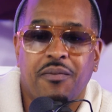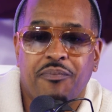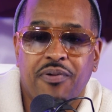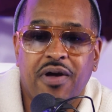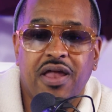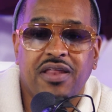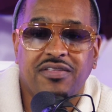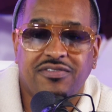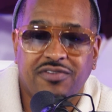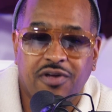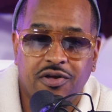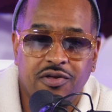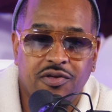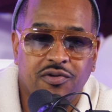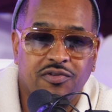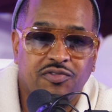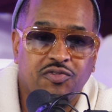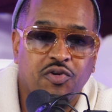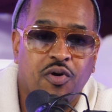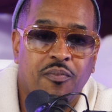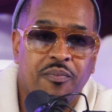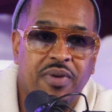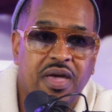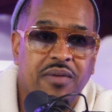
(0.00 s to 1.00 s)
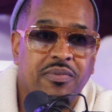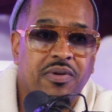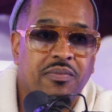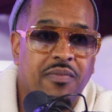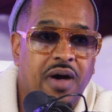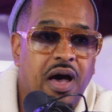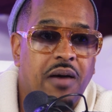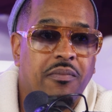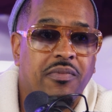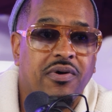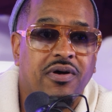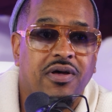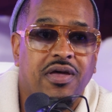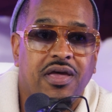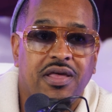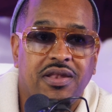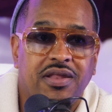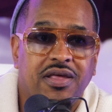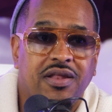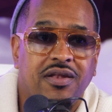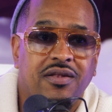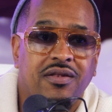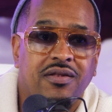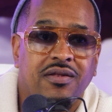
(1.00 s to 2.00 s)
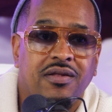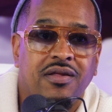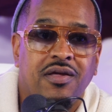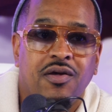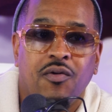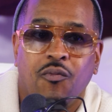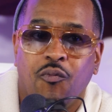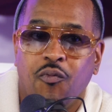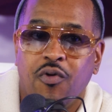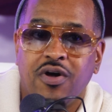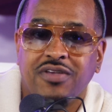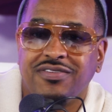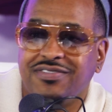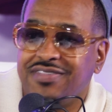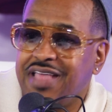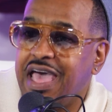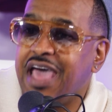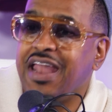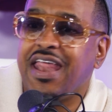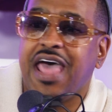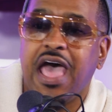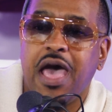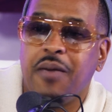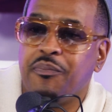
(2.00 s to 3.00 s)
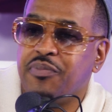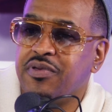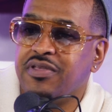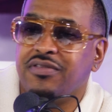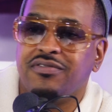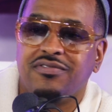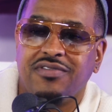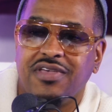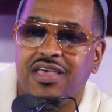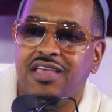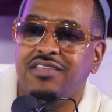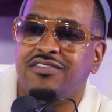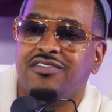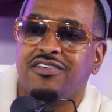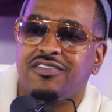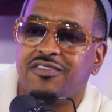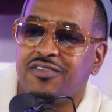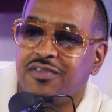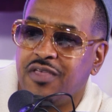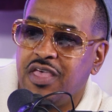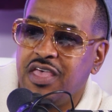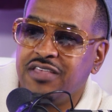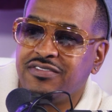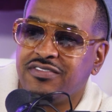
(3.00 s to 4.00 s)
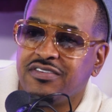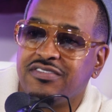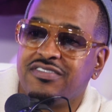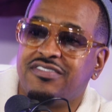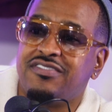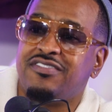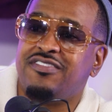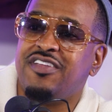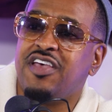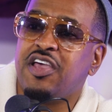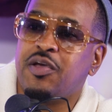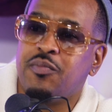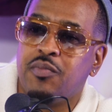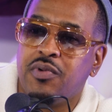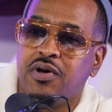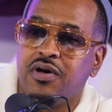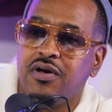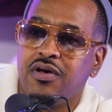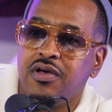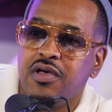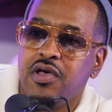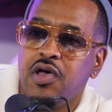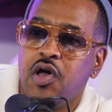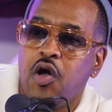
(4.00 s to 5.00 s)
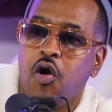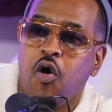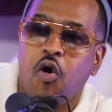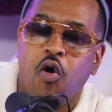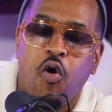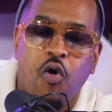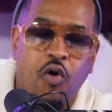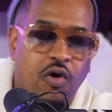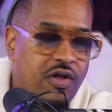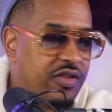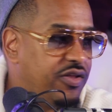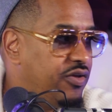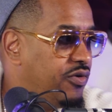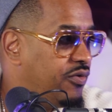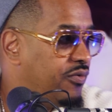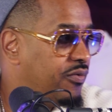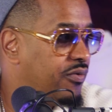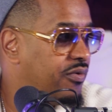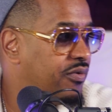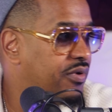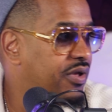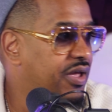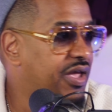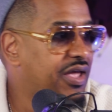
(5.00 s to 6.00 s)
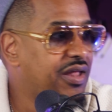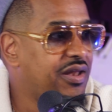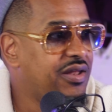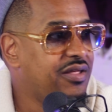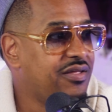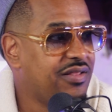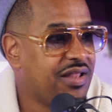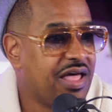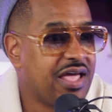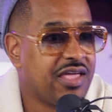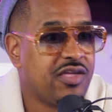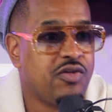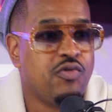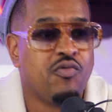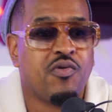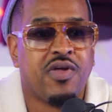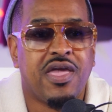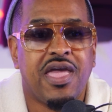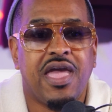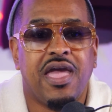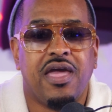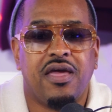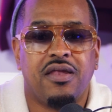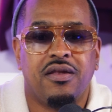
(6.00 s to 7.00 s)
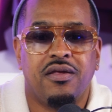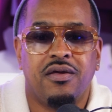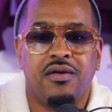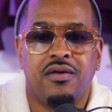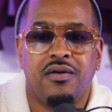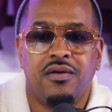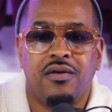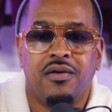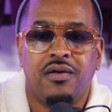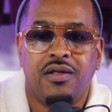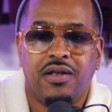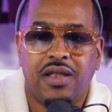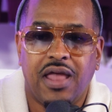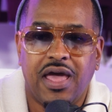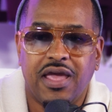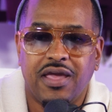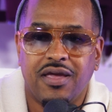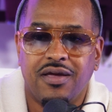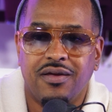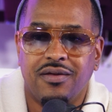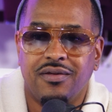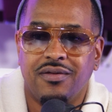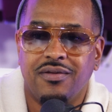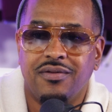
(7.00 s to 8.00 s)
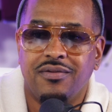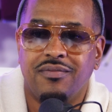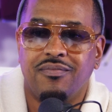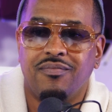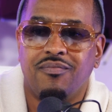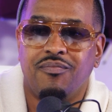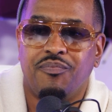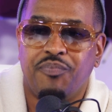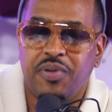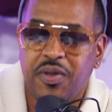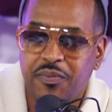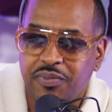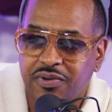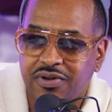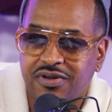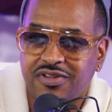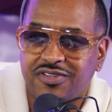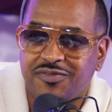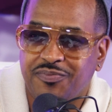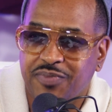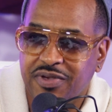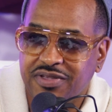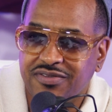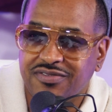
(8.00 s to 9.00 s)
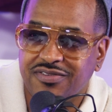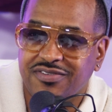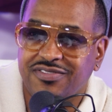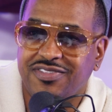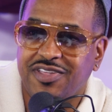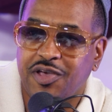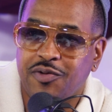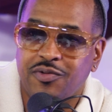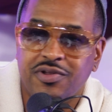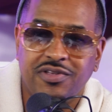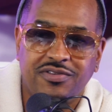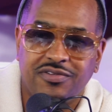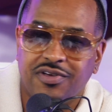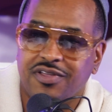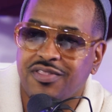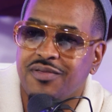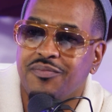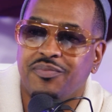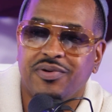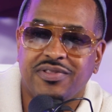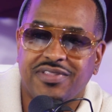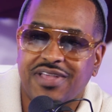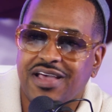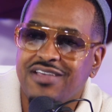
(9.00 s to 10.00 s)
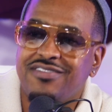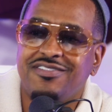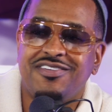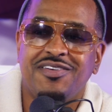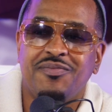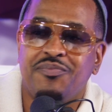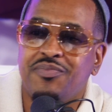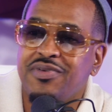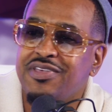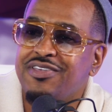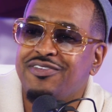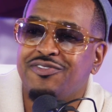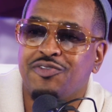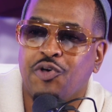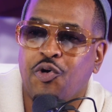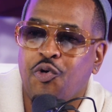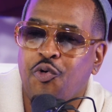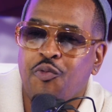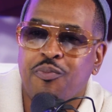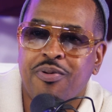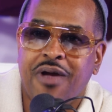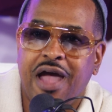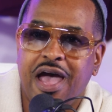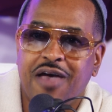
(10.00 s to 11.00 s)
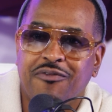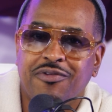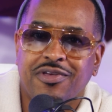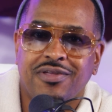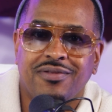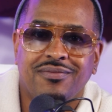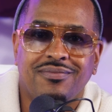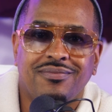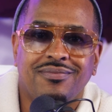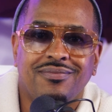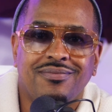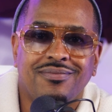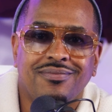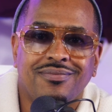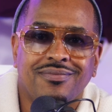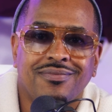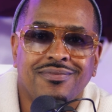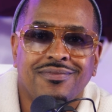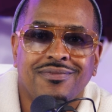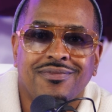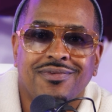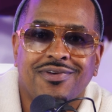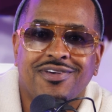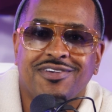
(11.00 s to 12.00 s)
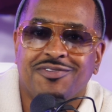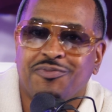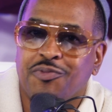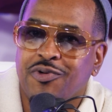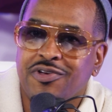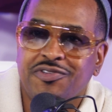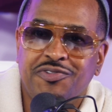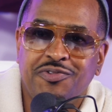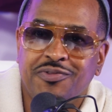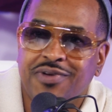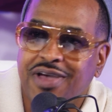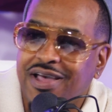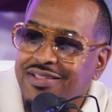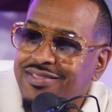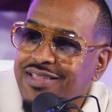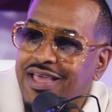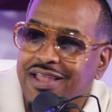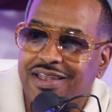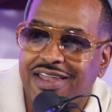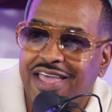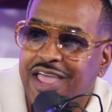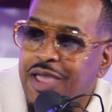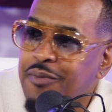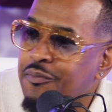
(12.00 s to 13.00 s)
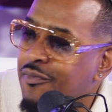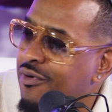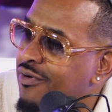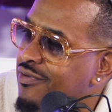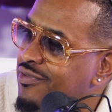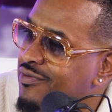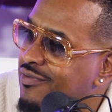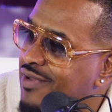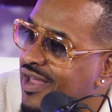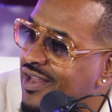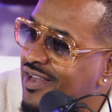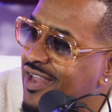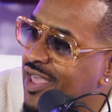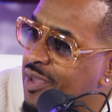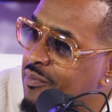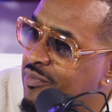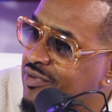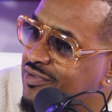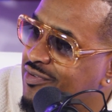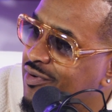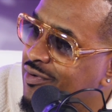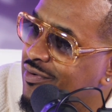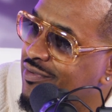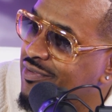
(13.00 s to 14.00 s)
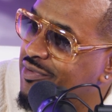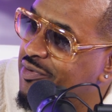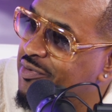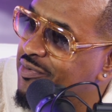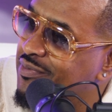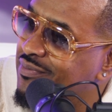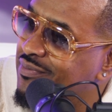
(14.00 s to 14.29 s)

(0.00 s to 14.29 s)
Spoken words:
And probably turn you into a baby mama. And then once that happens, it's a stigma on you. And like you can't, like, people in this business deal with each other, but that should be so private. Because once you got that name on you, that name is on you.